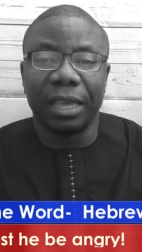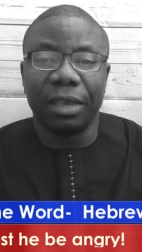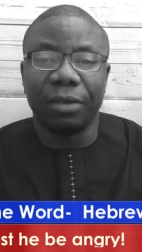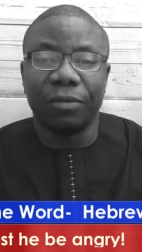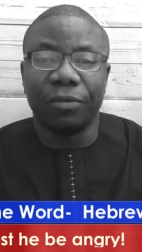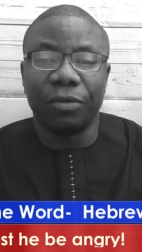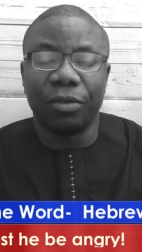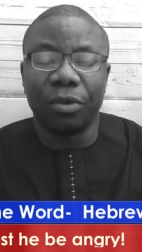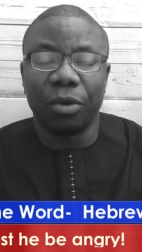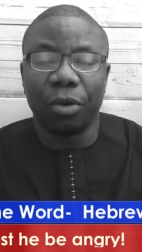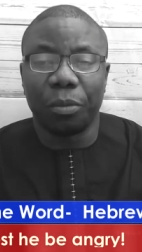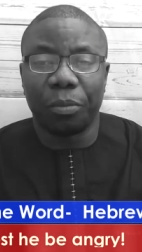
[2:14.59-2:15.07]

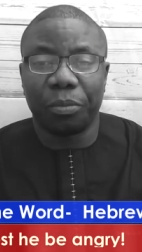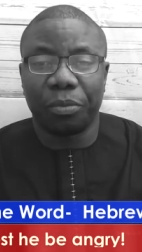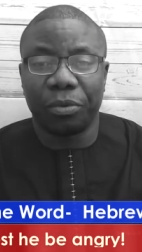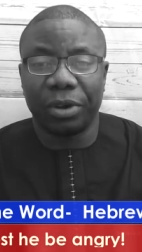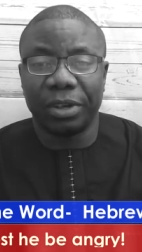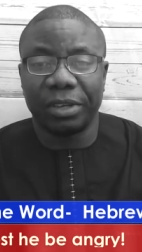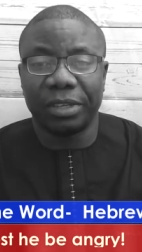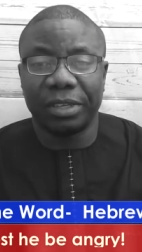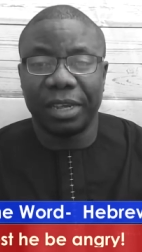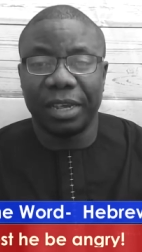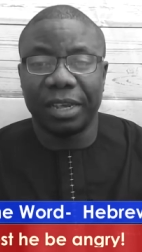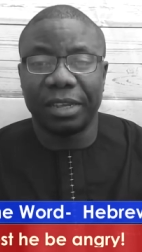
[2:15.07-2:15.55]
If your
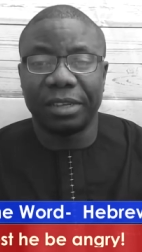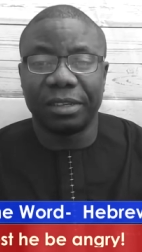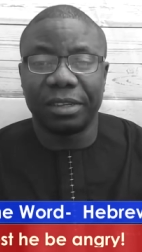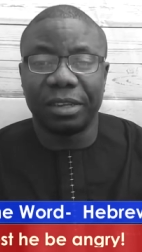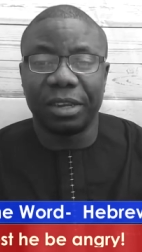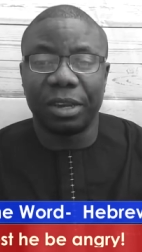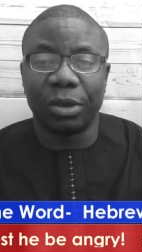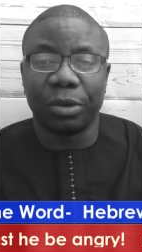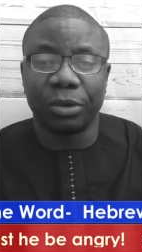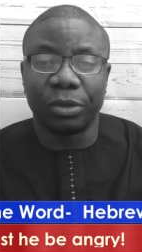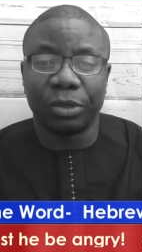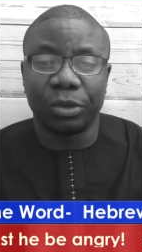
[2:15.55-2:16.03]
presence
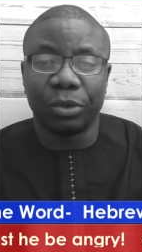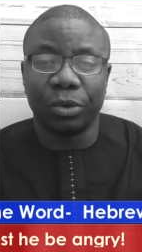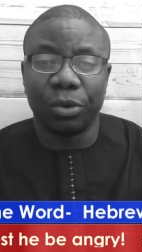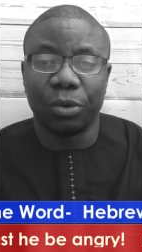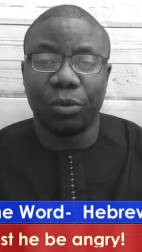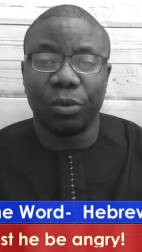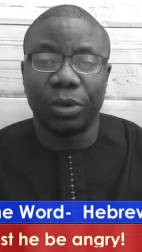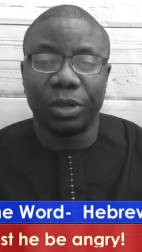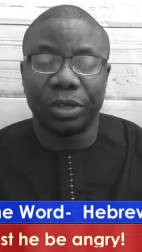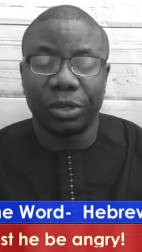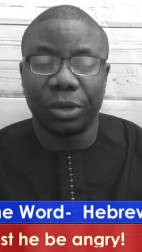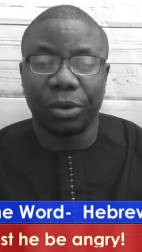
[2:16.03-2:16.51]
not
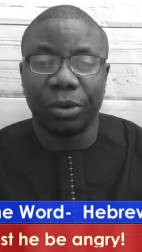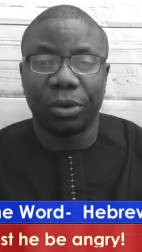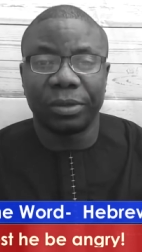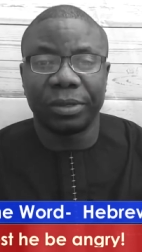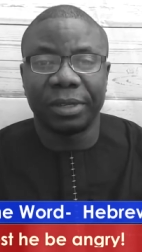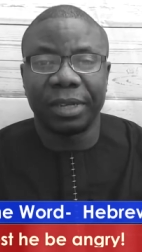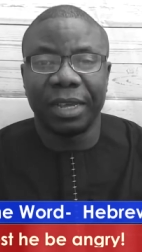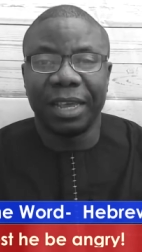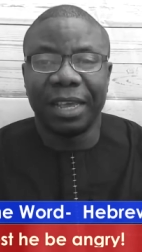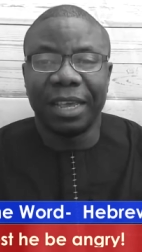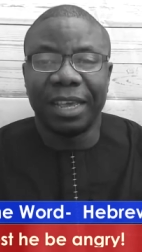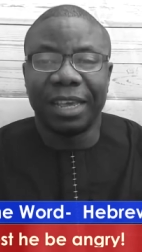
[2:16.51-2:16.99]
go with
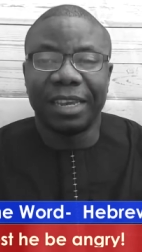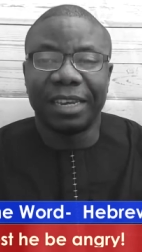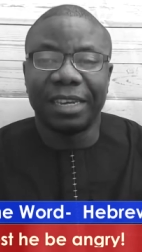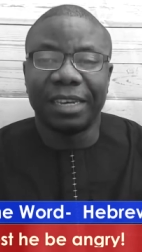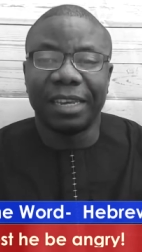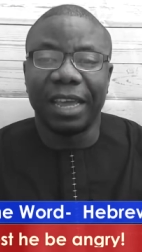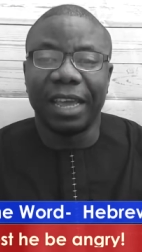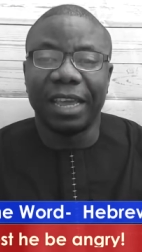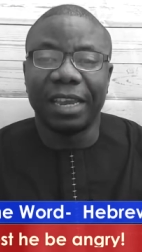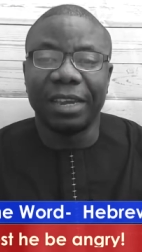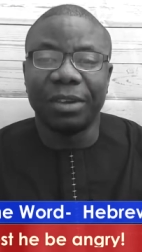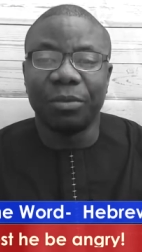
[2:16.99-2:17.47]
us,
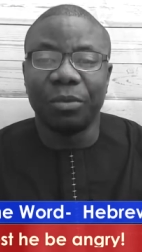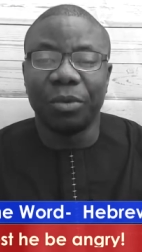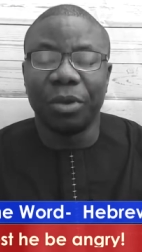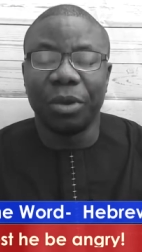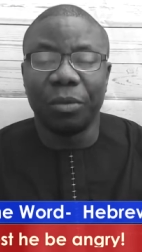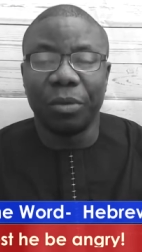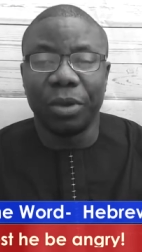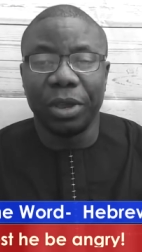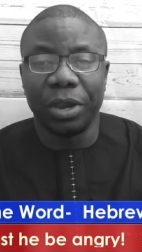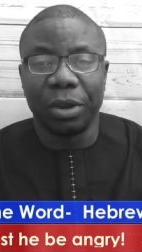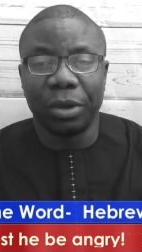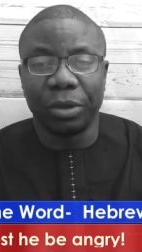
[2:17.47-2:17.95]
then
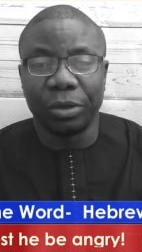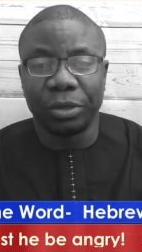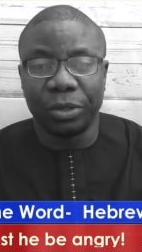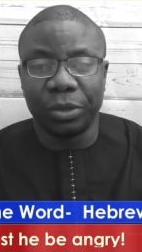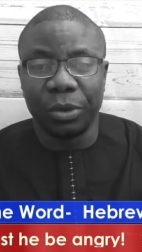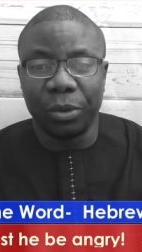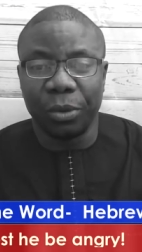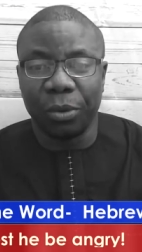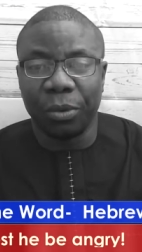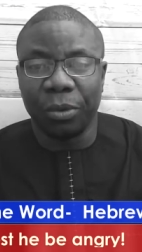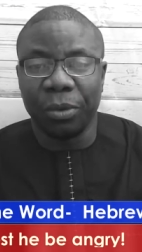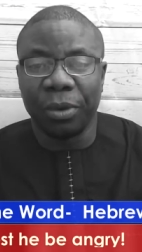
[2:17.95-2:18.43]
we will not
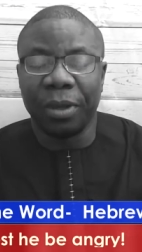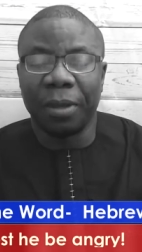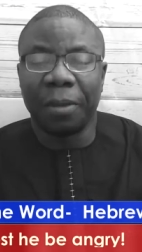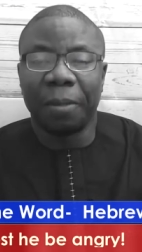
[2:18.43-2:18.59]
go.